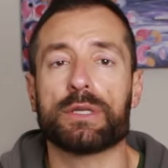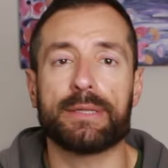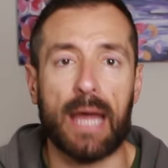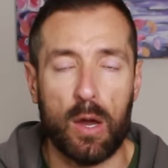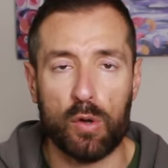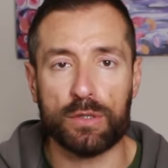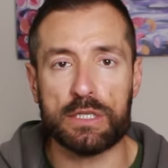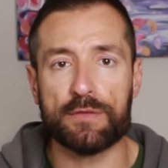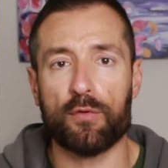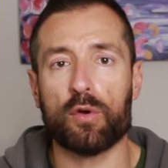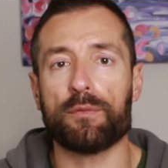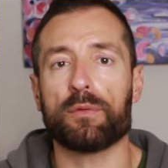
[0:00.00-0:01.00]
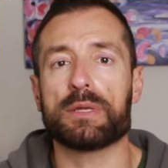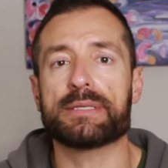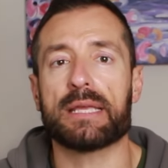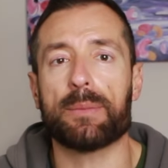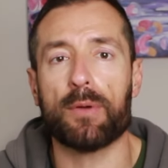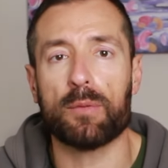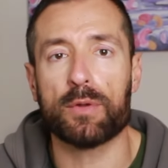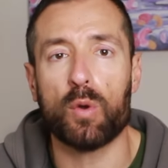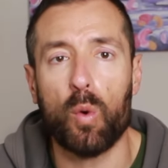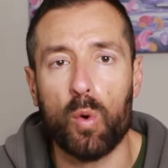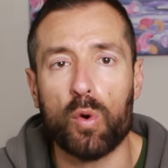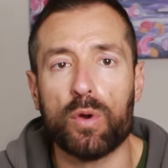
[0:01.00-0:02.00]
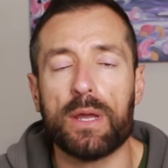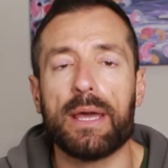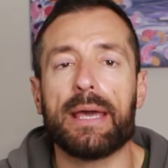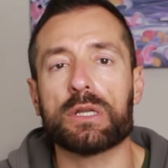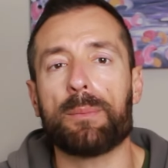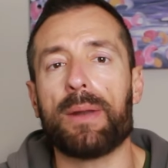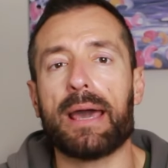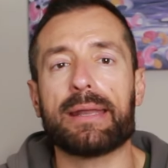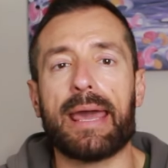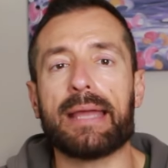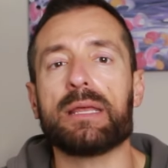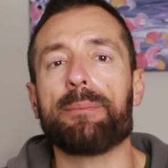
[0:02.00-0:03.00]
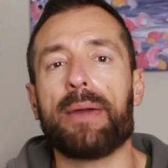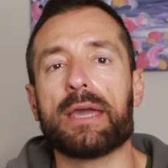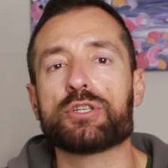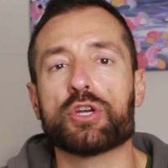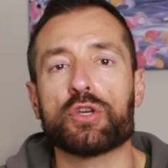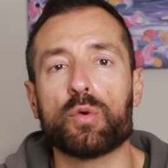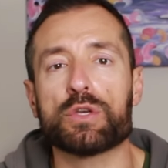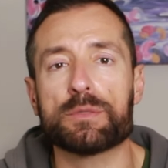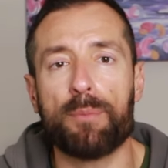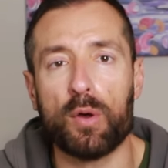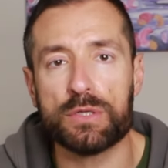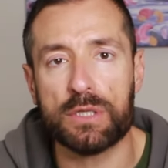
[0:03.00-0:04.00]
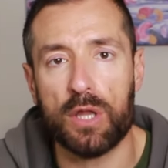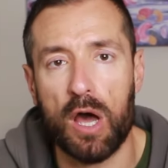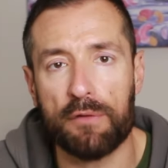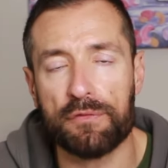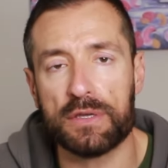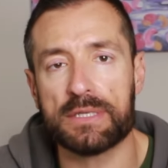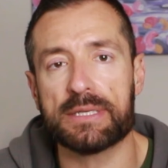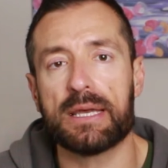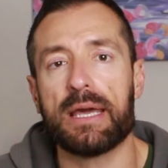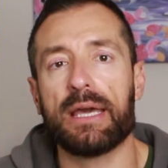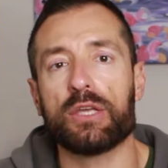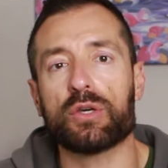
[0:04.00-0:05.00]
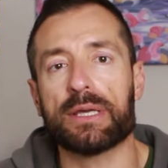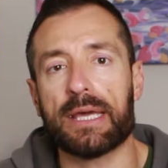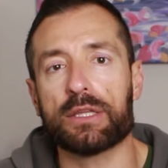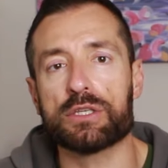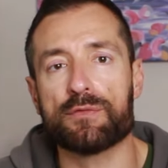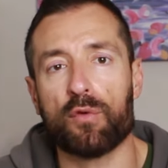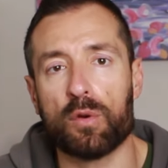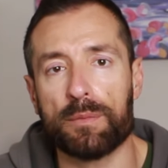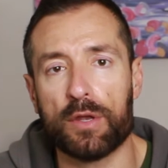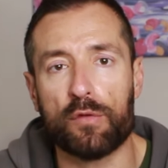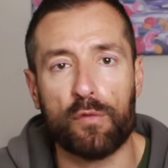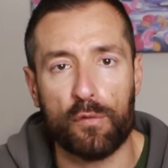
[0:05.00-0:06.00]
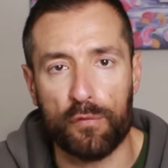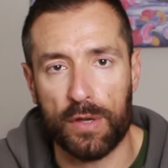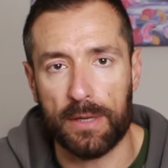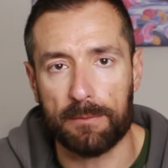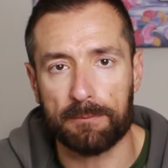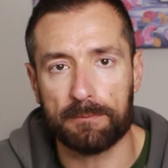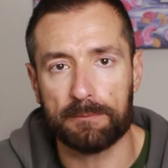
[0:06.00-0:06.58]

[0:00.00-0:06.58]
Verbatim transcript: You can download this form from the State Department or you can apply at any major US postal office. You can get this form there for free.